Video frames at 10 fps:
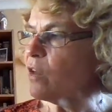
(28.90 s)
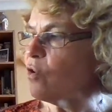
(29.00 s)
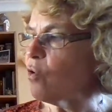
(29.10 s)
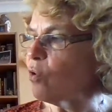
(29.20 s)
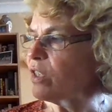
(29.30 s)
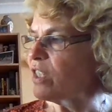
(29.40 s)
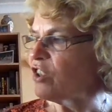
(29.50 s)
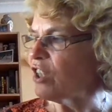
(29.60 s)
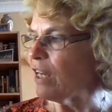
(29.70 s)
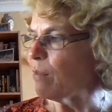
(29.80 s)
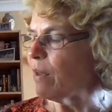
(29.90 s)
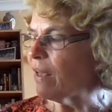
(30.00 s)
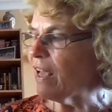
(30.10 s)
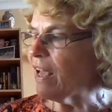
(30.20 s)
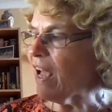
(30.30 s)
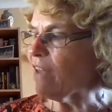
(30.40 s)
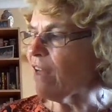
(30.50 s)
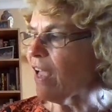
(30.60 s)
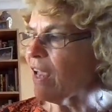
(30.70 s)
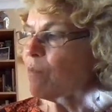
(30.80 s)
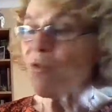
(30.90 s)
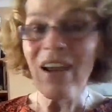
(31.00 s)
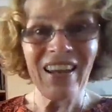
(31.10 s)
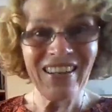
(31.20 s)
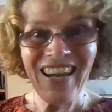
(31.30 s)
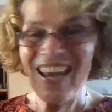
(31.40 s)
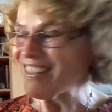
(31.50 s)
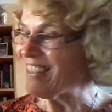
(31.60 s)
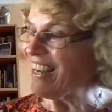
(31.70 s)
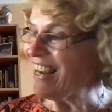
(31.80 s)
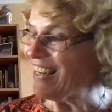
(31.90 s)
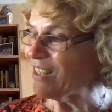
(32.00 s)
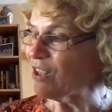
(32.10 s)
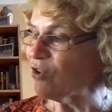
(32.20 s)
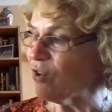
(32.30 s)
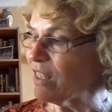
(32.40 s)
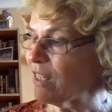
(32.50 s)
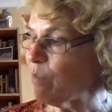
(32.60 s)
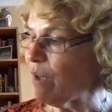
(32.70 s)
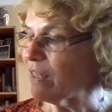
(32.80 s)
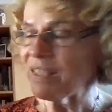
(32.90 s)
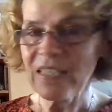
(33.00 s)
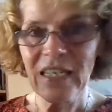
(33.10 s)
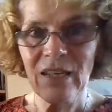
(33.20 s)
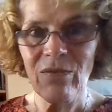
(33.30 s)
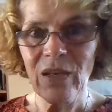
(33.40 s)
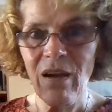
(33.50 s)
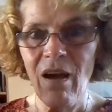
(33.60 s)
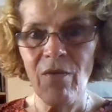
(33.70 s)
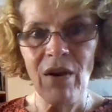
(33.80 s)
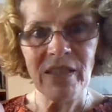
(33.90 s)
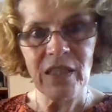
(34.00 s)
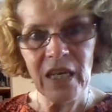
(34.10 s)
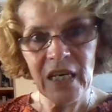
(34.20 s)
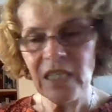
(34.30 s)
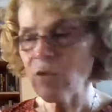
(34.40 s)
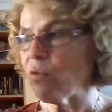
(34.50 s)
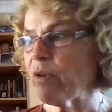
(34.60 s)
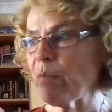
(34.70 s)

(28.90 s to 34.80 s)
The Naughty Sheep. Heather Amory, and yes, illustrated by Stephen Cartwright. So he did all the